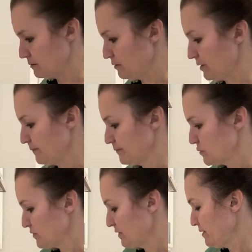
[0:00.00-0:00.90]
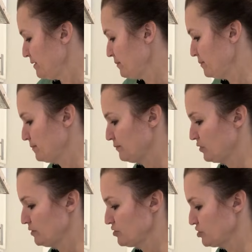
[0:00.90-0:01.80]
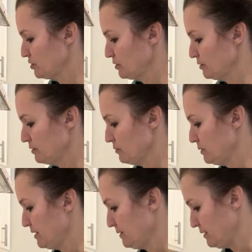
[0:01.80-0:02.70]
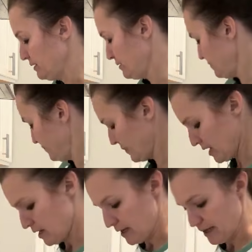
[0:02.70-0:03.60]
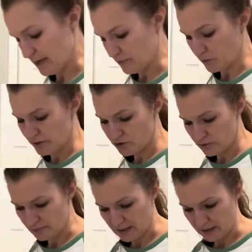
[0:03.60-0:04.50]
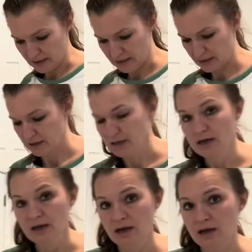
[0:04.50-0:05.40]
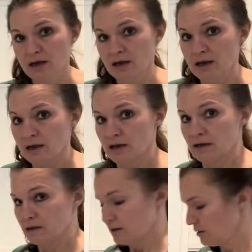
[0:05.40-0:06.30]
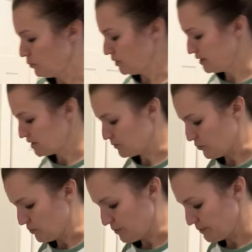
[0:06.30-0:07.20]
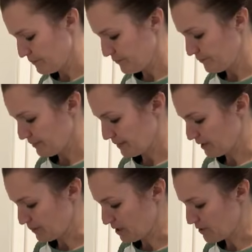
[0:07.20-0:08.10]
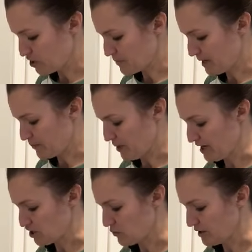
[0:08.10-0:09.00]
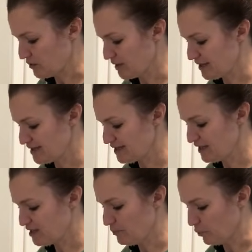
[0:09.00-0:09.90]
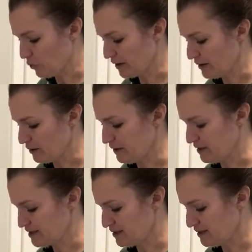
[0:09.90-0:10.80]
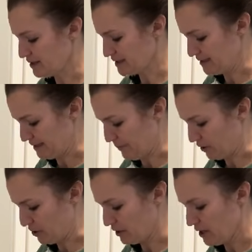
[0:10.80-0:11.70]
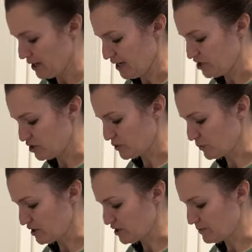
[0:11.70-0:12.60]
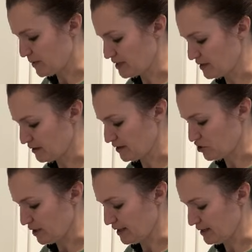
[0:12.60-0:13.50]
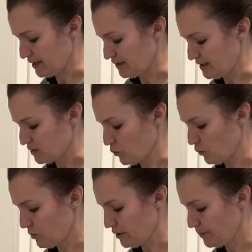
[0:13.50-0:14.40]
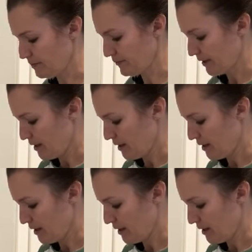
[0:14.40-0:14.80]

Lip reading: Okay, so I've got the brown sugar going in there. And I'm going to make a wooden spoon. I'm going to just make a paste. So it doesn't need to boil. It doesn't need to simmer. We're just basically trying to get this warm.